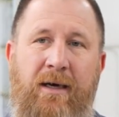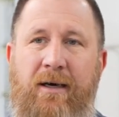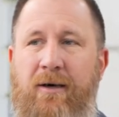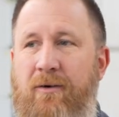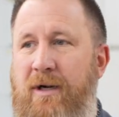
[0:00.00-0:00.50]

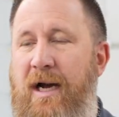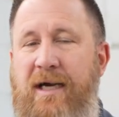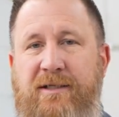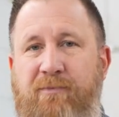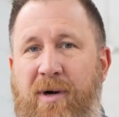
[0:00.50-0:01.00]
oh
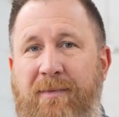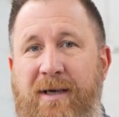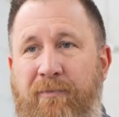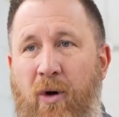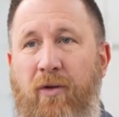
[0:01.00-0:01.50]
gosh, probably
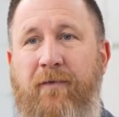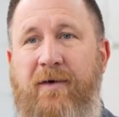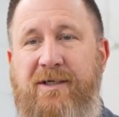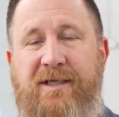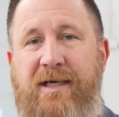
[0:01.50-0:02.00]
at both of
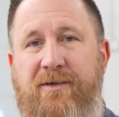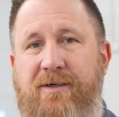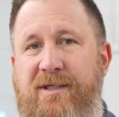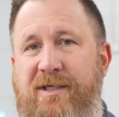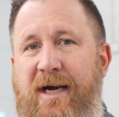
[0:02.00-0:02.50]
our shade
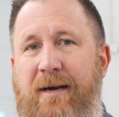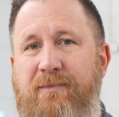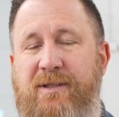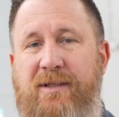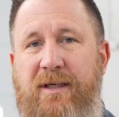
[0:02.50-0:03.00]
tree
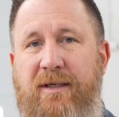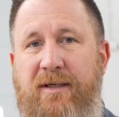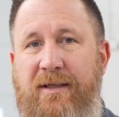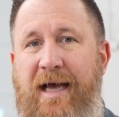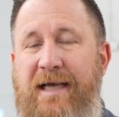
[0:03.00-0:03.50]
shops
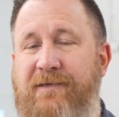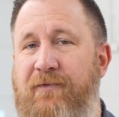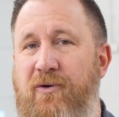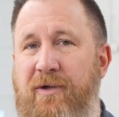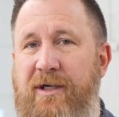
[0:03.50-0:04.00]
the last
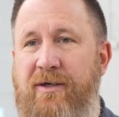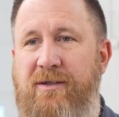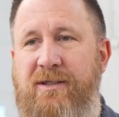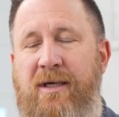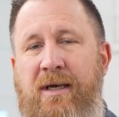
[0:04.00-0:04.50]
few
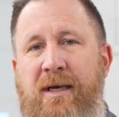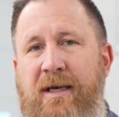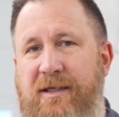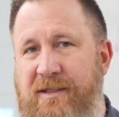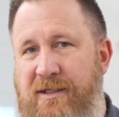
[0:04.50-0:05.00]
years,
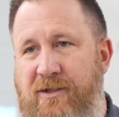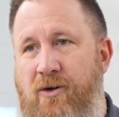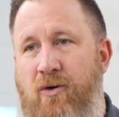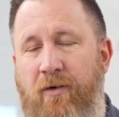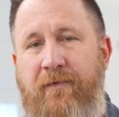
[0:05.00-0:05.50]
is these
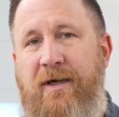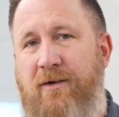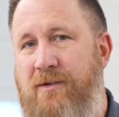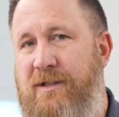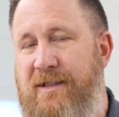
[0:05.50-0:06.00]
newer
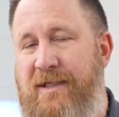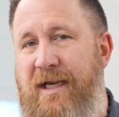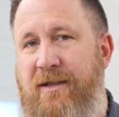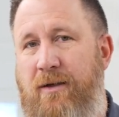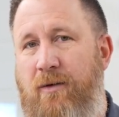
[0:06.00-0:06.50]
vehicles that
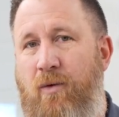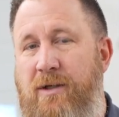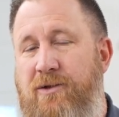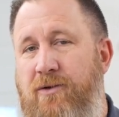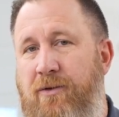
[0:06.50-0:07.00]
take the
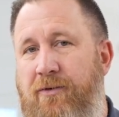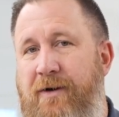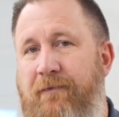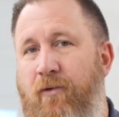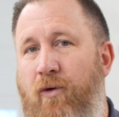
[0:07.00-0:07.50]

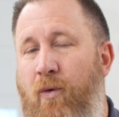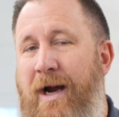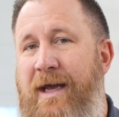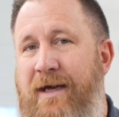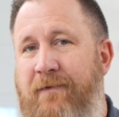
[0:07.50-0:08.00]

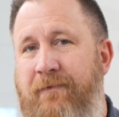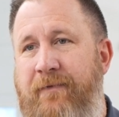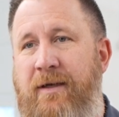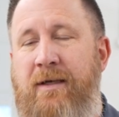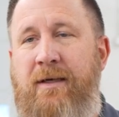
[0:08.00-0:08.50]
1234YF.